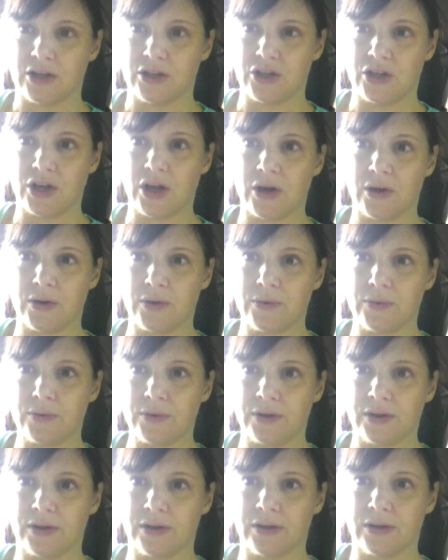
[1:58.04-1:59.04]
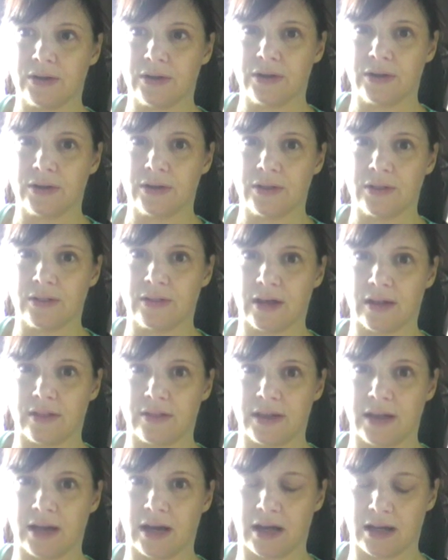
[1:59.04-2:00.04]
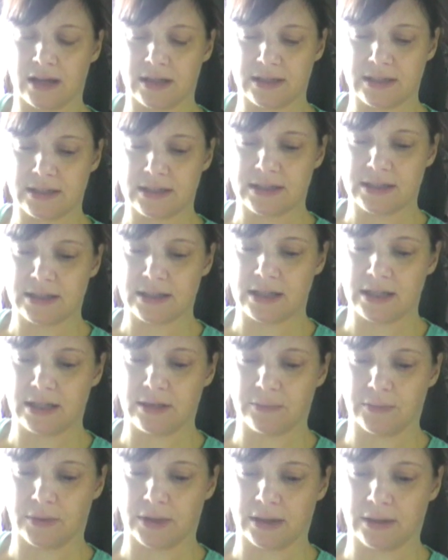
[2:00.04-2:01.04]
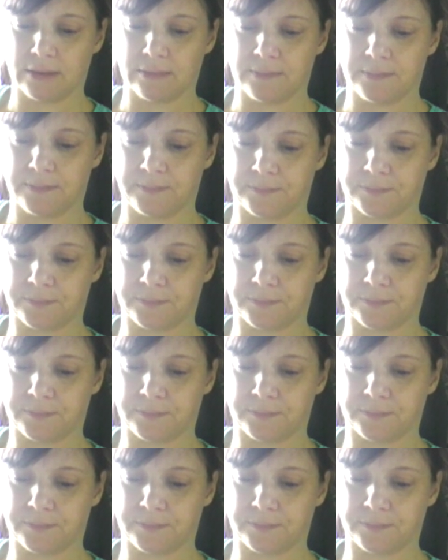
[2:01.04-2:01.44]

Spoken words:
"Know that the unseen one